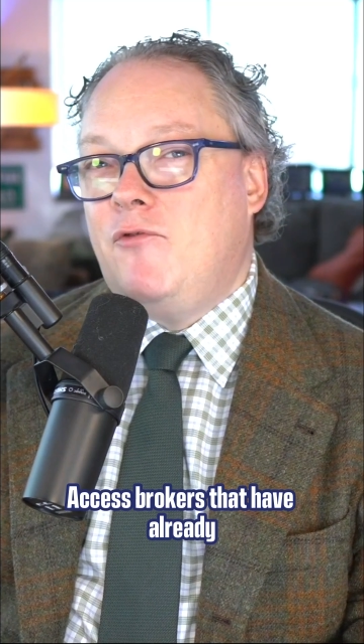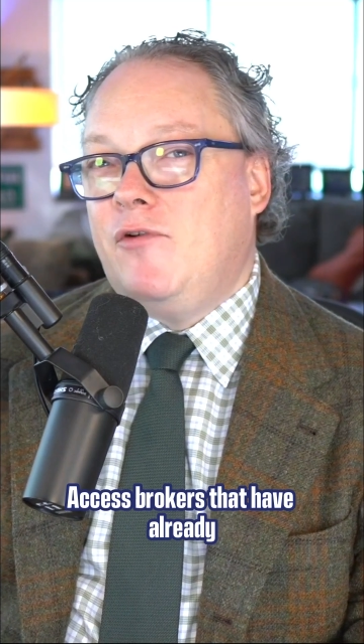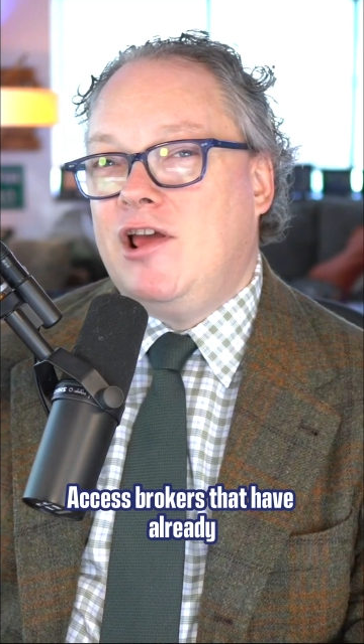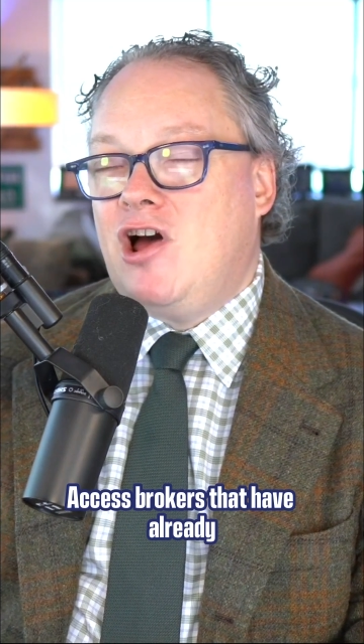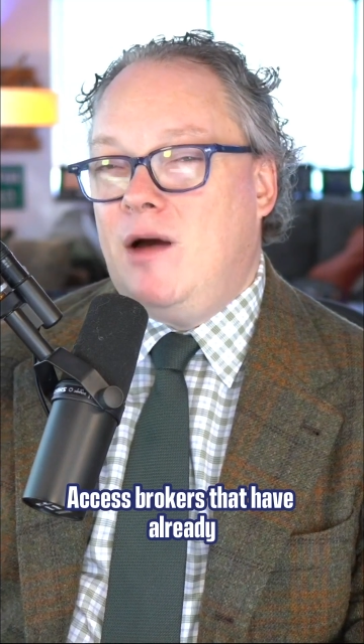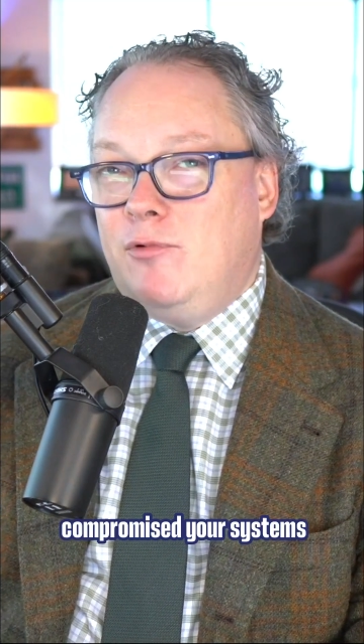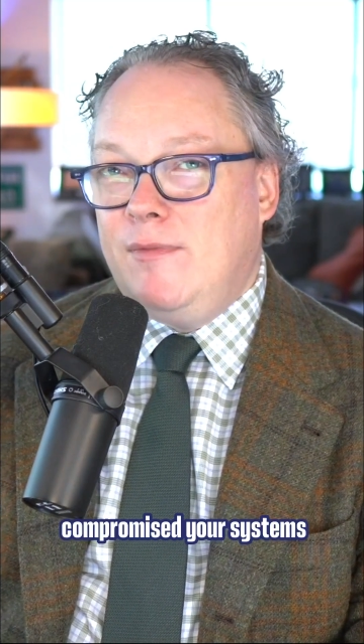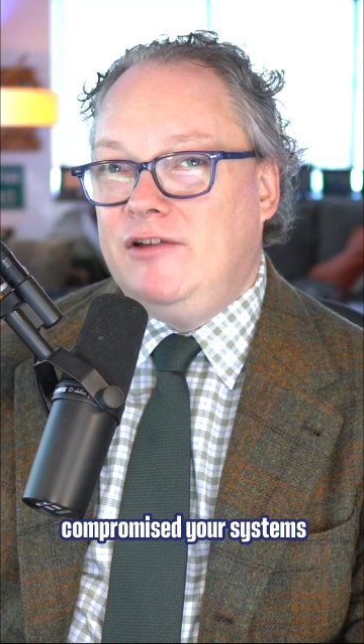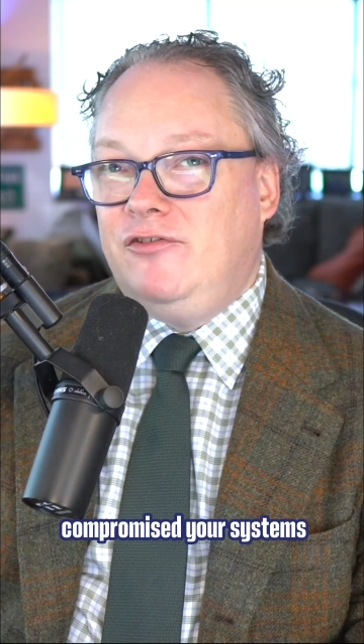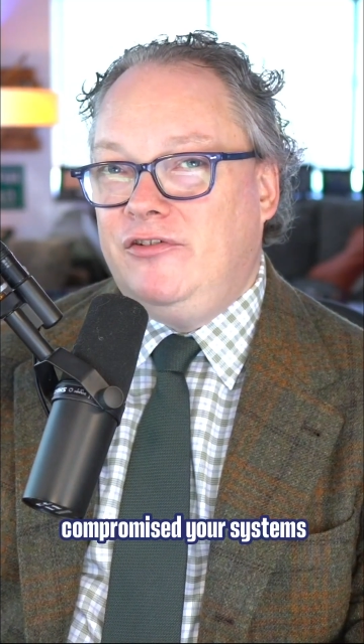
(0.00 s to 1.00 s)
that have already
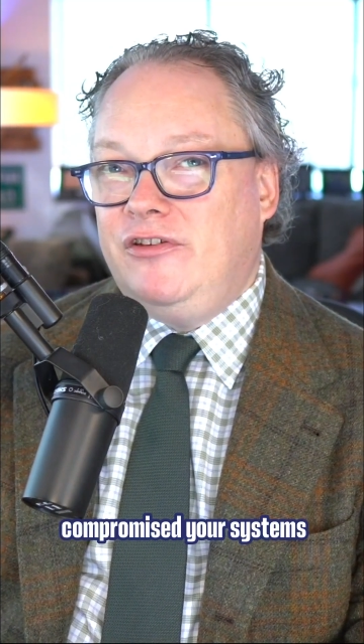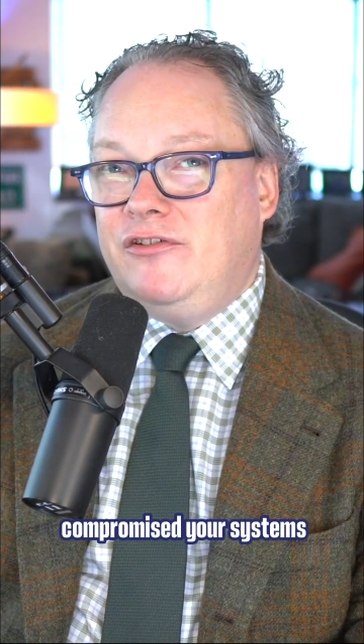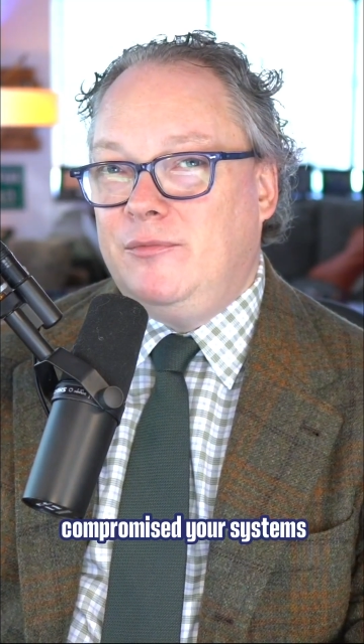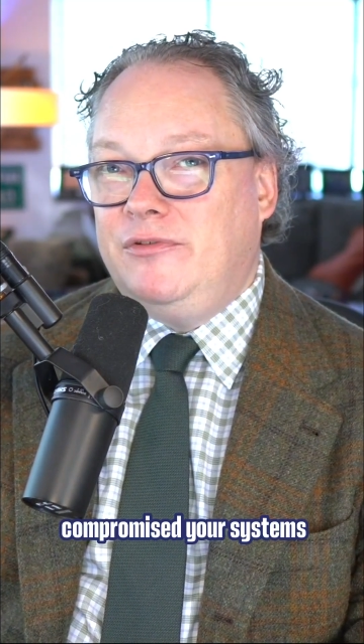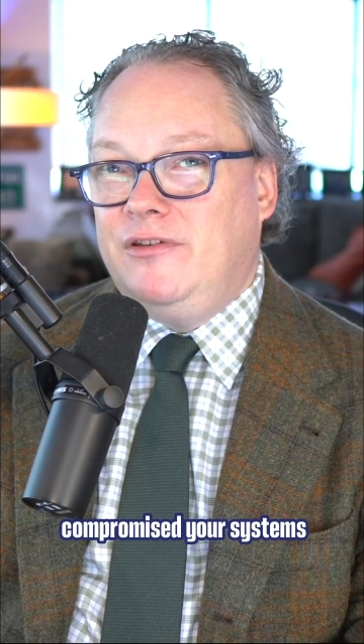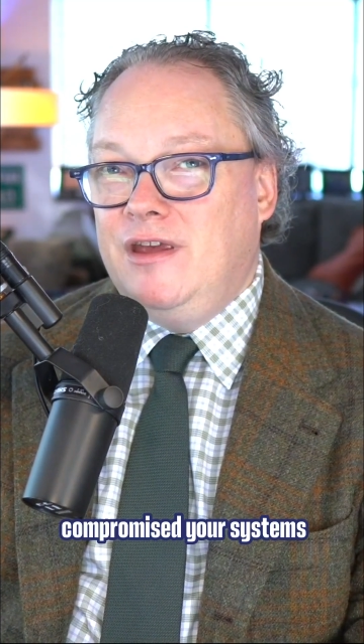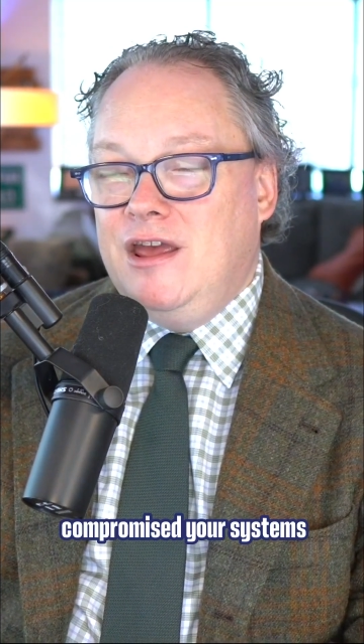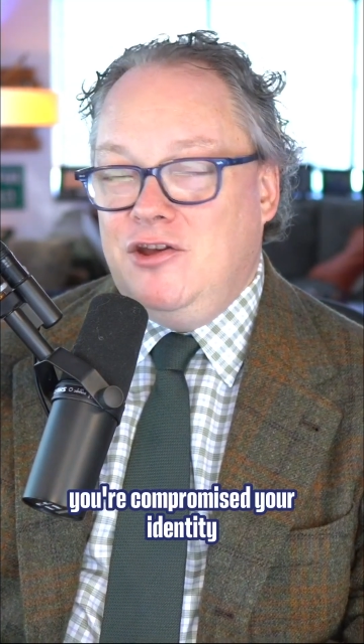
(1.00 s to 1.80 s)
compromised your systems,